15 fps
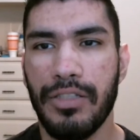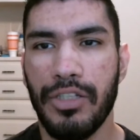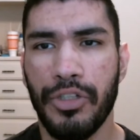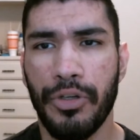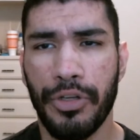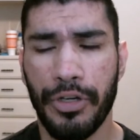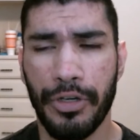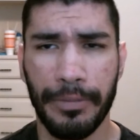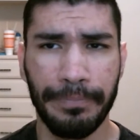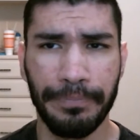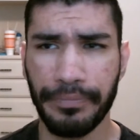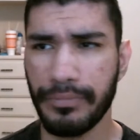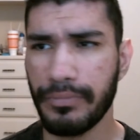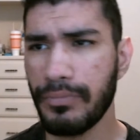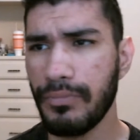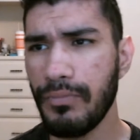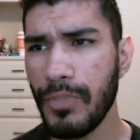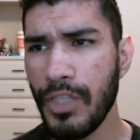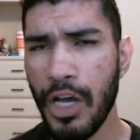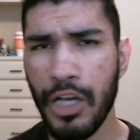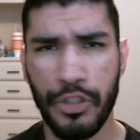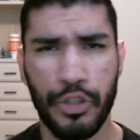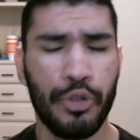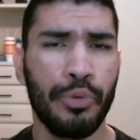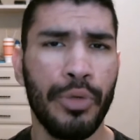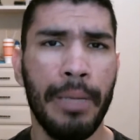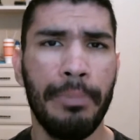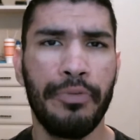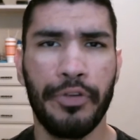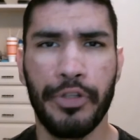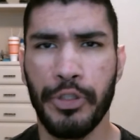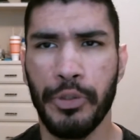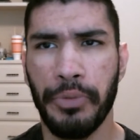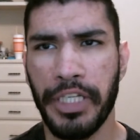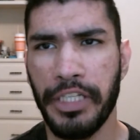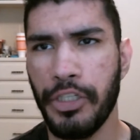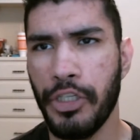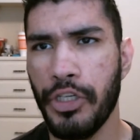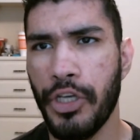you're a scrub for doing,